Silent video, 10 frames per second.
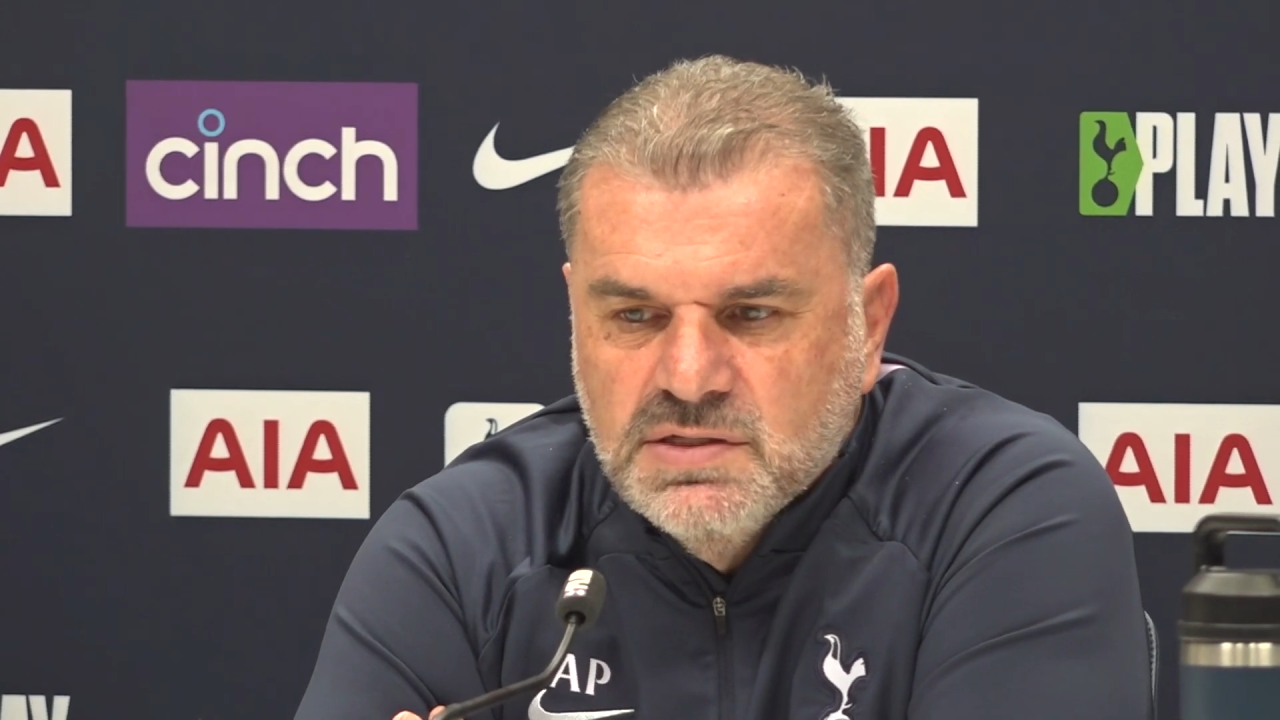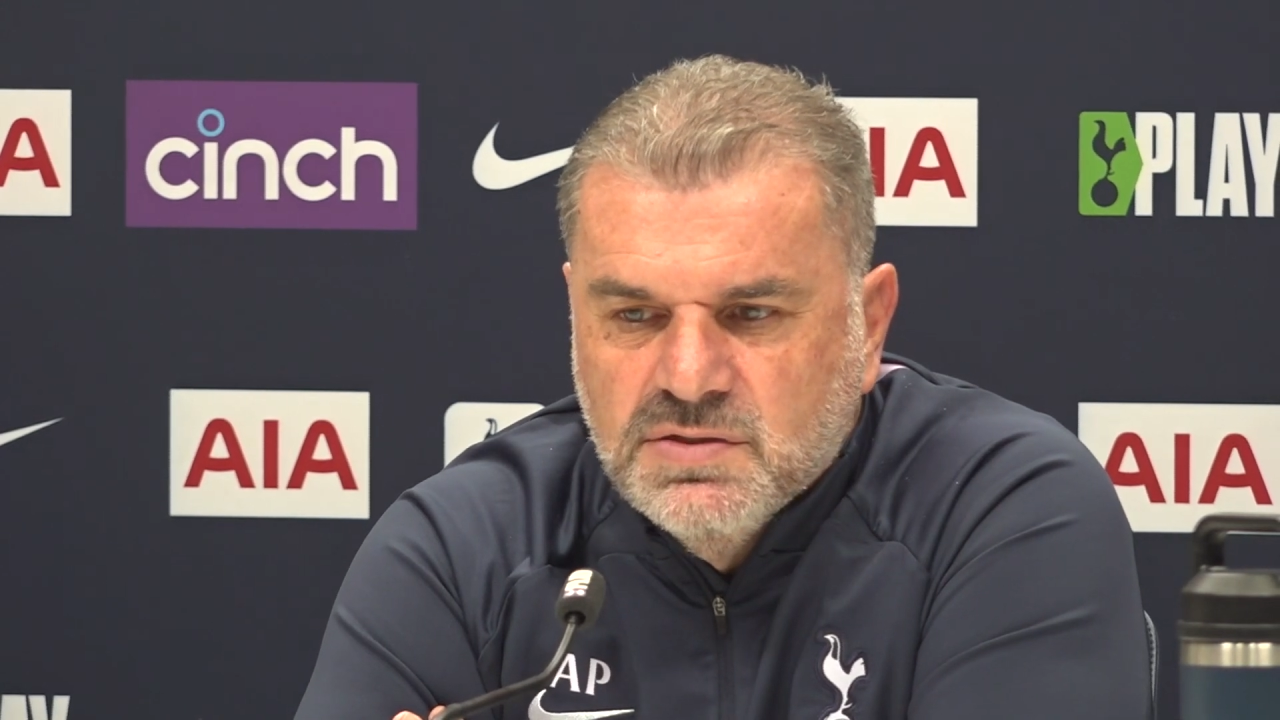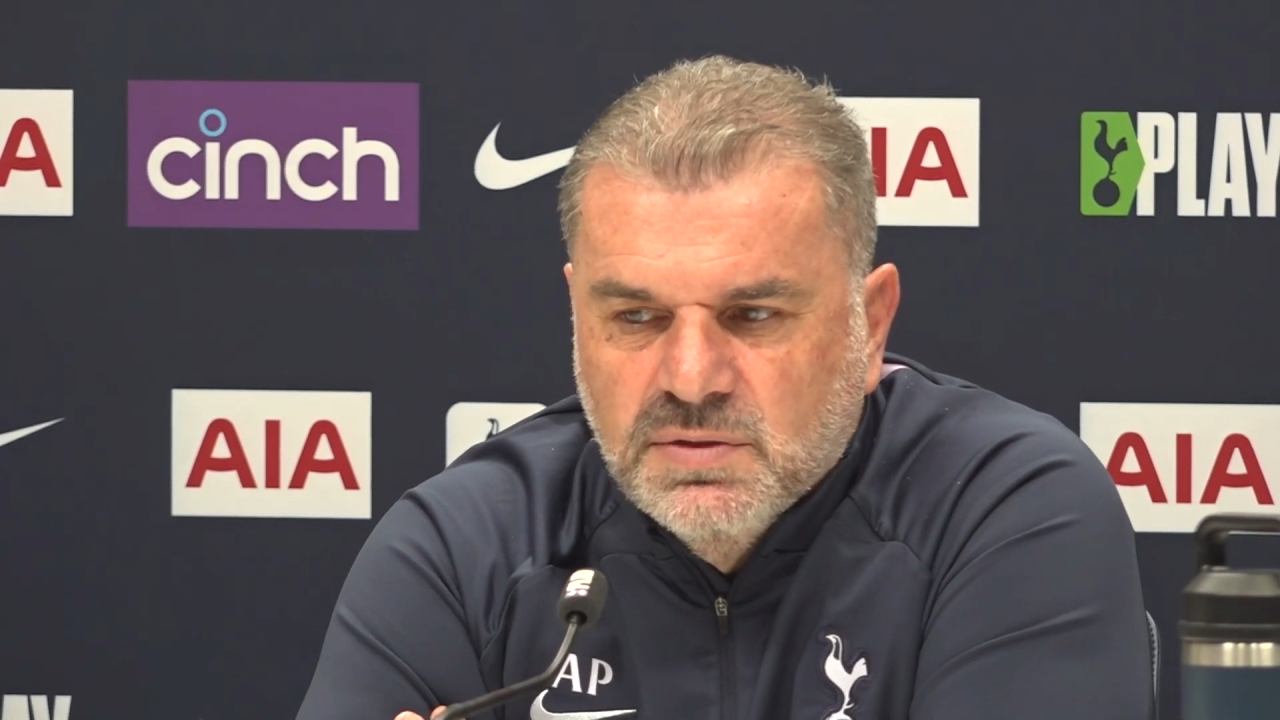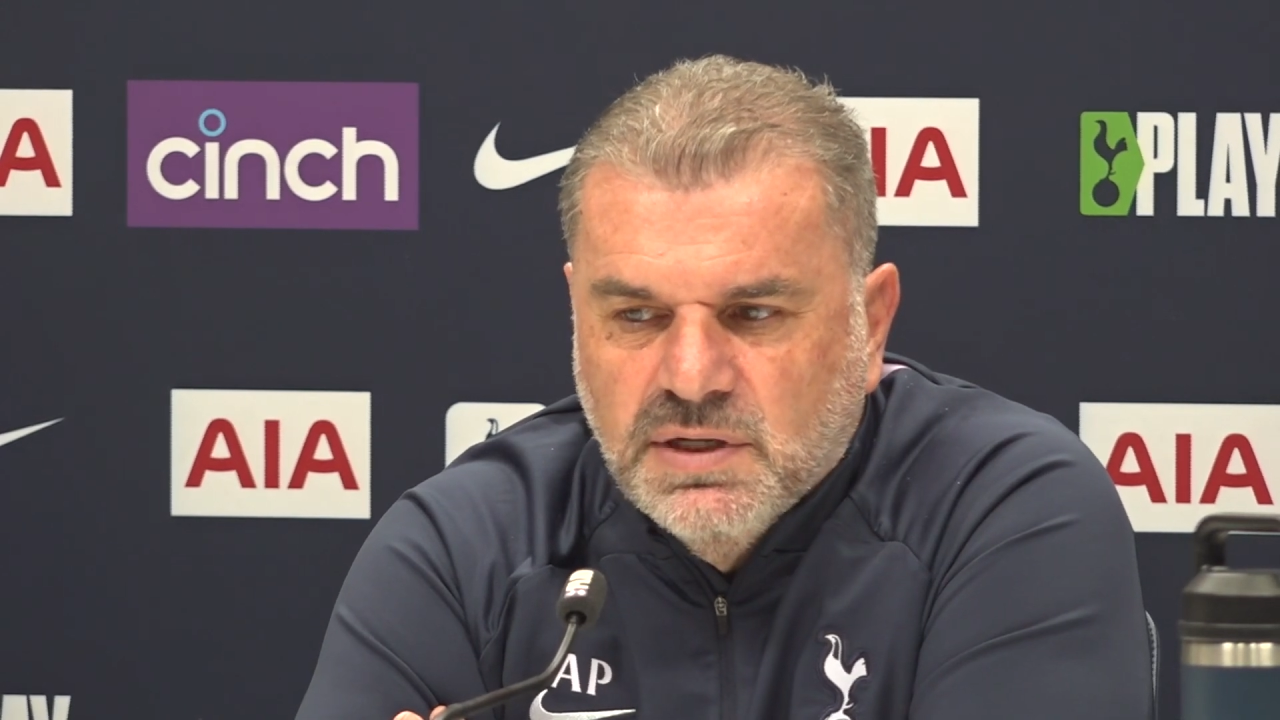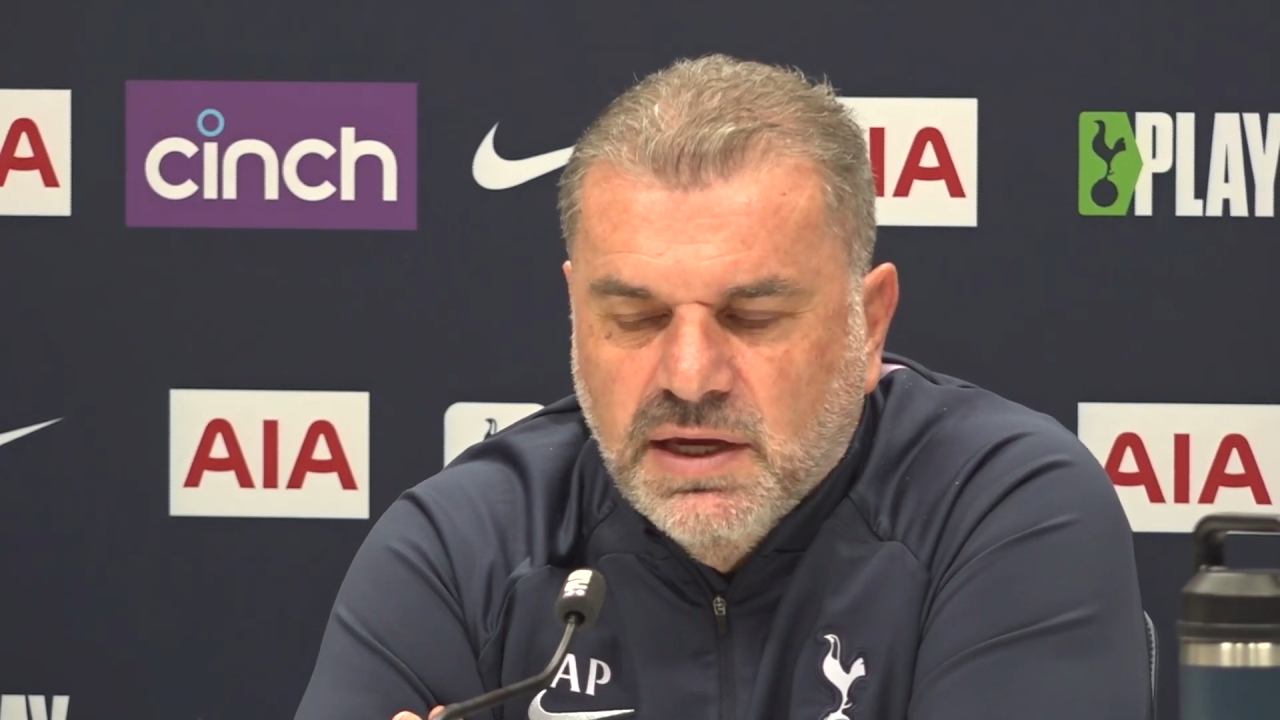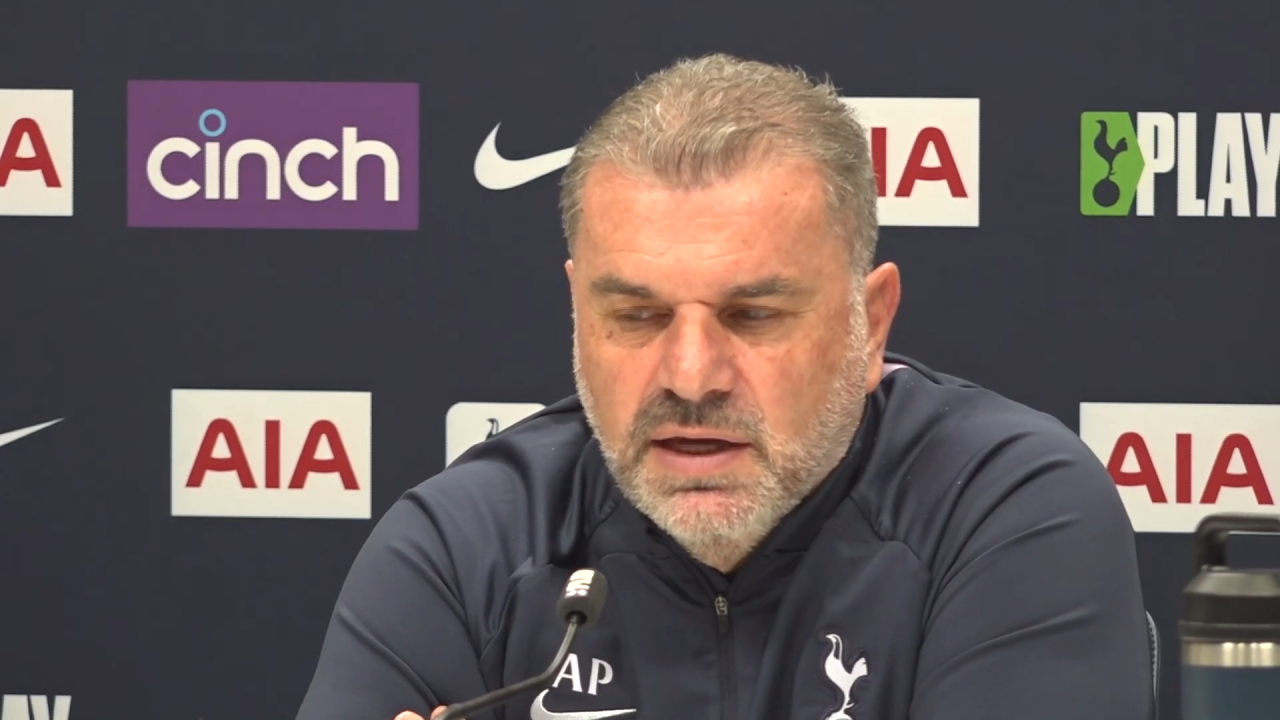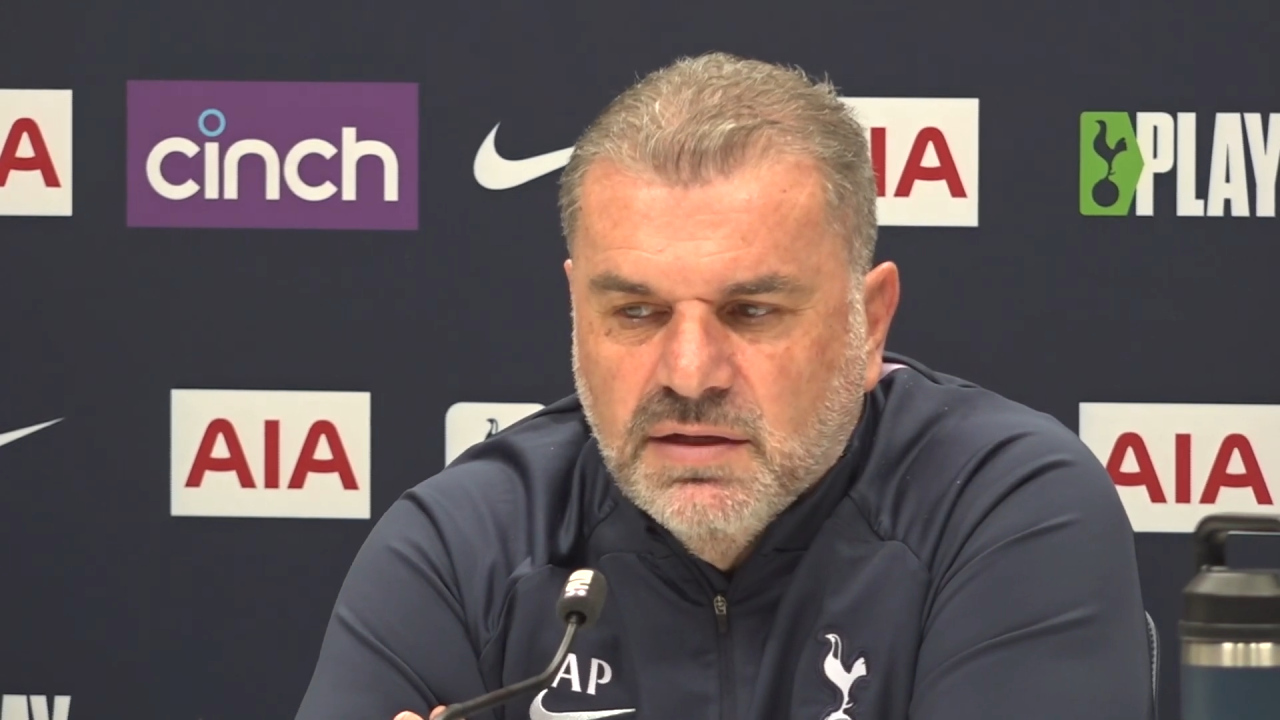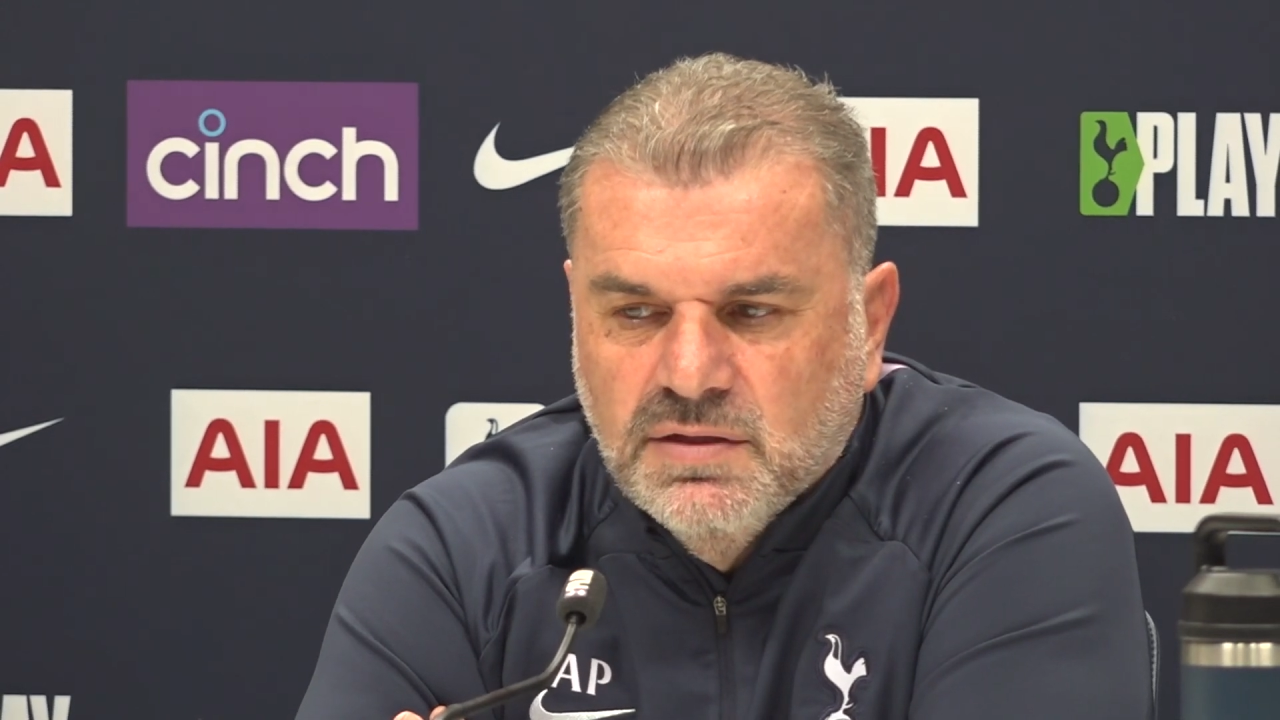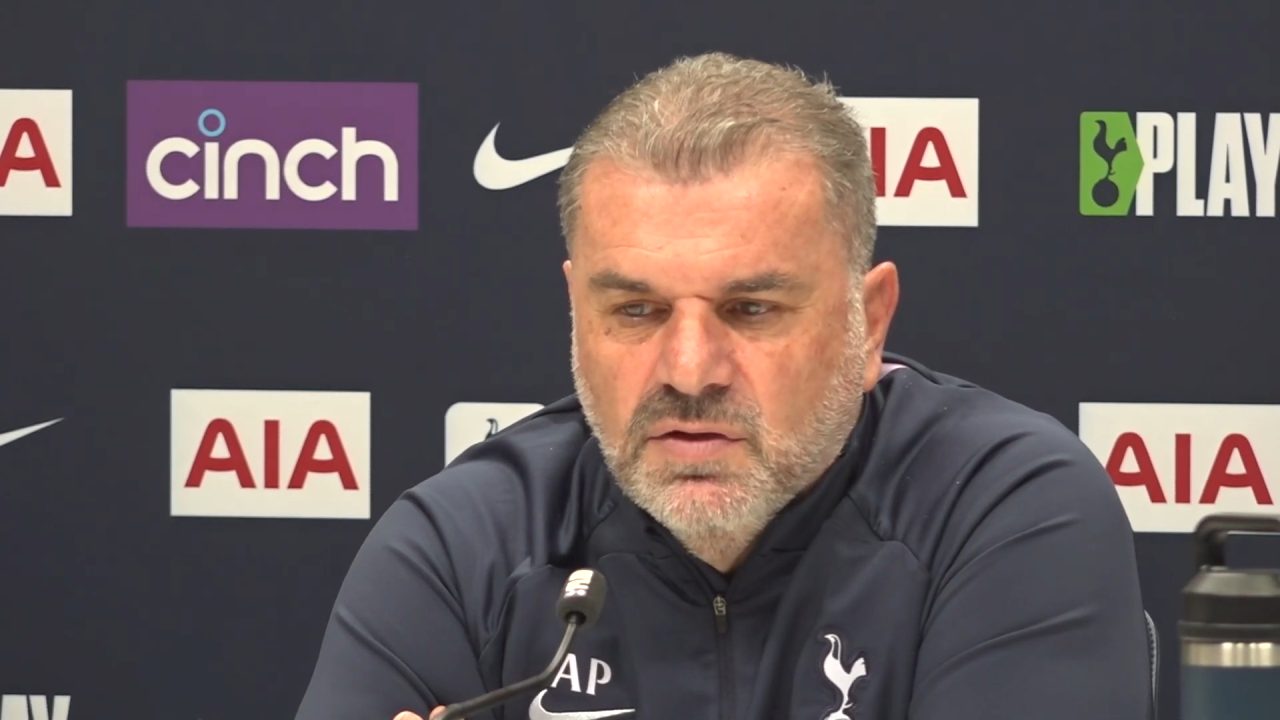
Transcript: into account